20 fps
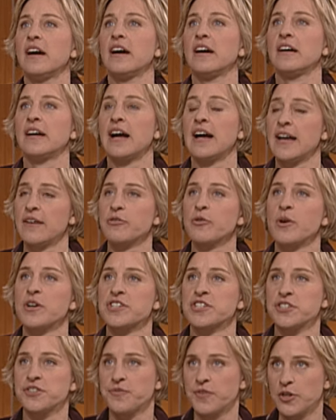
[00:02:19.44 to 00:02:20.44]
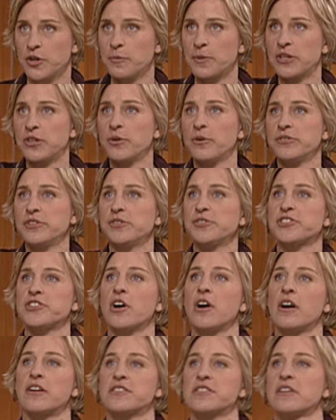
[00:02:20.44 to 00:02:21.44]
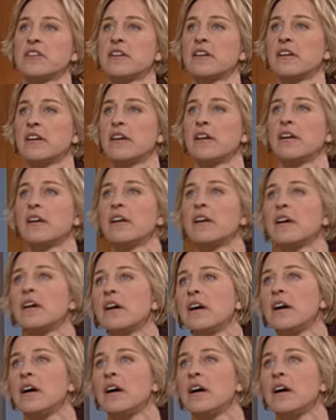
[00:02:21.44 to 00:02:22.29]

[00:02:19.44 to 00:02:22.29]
I have questions for you, but you start. Okay.